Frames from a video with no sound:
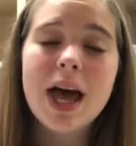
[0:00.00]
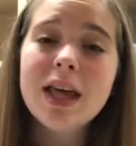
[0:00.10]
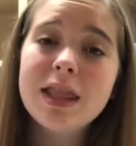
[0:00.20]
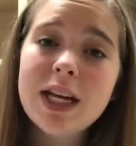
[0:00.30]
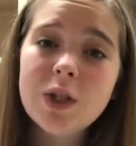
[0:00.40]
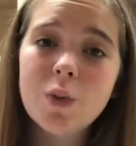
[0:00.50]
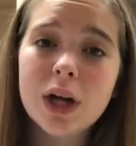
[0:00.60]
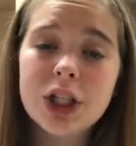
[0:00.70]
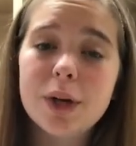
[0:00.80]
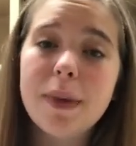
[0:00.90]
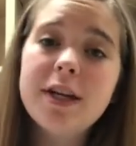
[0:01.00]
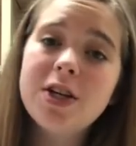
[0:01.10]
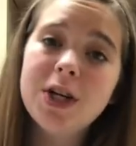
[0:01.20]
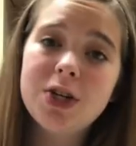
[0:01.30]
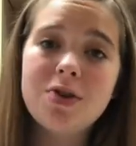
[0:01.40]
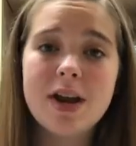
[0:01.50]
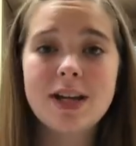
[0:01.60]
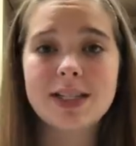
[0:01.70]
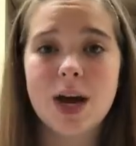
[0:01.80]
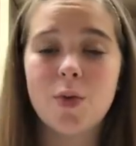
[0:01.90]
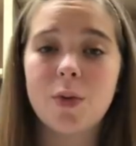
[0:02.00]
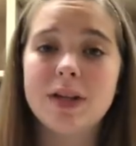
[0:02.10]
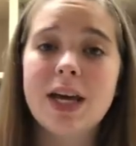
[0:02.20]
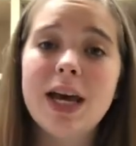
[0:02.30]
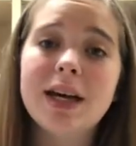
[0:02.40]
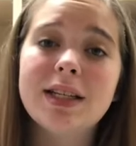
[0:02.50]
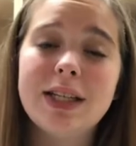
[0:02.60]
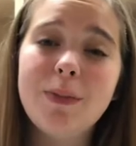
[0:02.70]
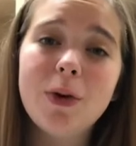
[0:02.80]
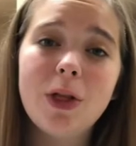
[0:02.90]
Thanks for watching. Make sure to tune in next time where we take a deeper